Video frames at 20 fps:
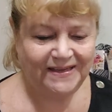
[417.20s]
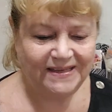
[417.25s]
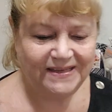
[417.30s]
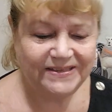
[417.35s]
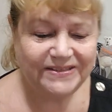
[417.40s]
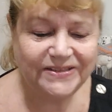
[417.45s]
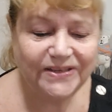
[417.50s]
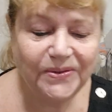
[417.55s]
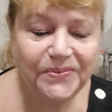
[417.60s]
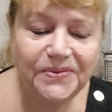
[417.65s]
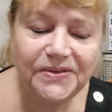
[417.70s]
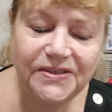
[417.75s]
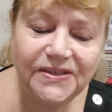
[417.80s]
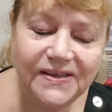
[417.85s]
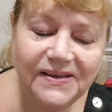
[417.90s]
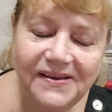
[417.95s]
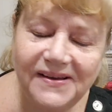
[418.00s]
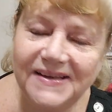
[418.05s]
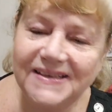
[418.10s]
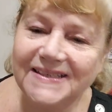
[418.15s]
So would you
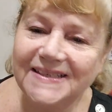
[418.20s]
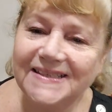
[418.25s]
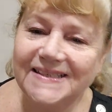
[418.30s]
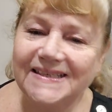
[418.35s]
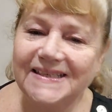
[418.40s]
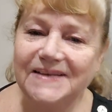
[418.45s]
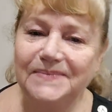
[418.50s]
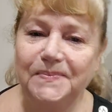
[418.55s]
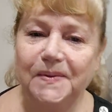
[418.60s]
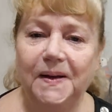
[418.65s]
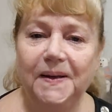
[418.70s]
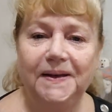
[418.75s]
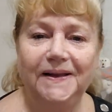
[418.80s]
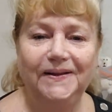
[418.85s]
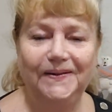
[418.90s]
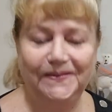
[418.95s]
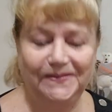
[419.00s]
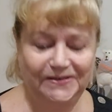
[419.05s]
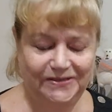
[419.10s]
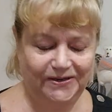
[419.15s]
like to see my
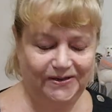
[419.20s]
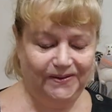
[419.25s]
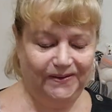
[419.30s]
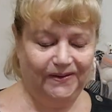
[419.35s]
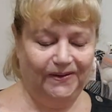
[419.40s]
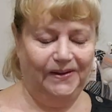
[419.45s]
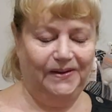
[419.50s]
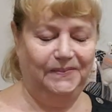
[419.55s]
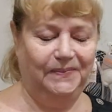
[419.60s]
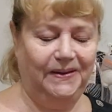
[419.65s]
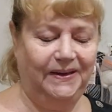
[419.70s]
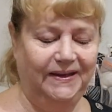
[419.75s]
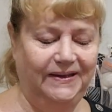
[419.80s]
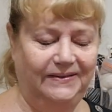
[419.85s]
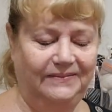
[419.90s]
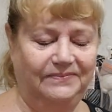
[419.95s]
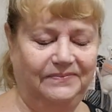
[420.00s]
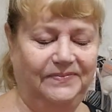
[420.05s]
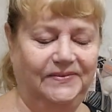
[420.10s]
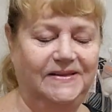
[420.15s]
little turtle I
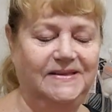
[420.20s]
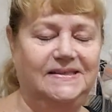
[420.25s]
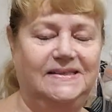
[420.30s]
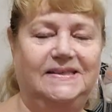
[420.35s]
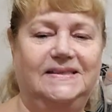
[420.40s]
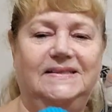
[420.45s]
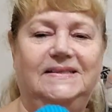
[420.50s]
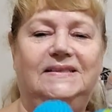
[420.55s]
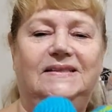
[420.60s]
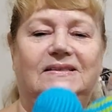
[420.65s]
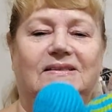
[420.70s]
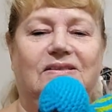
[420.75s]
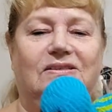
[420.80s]
made? This is